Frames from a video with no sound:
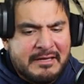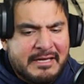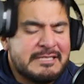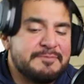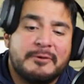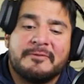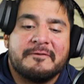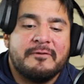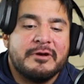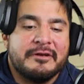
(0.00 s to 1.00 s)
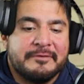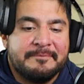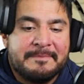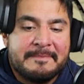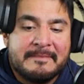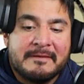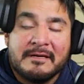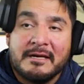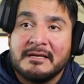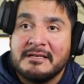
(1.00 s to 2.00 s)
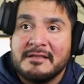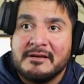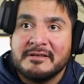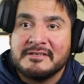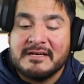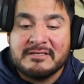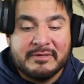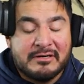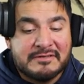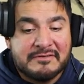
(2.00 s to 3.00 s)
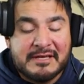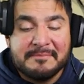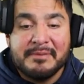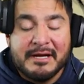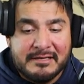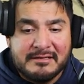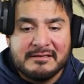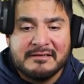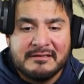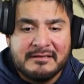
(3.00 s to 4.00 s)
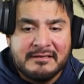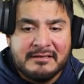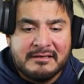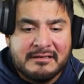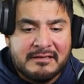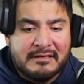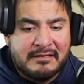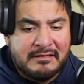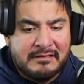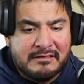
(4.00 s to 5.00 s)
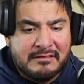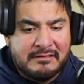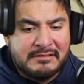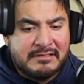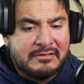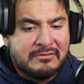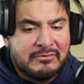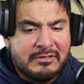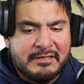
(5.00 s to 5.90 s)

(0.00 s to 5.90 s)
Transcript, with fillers: It's perfect for you. And there it is, guys. We got ourselves a bike. And, well,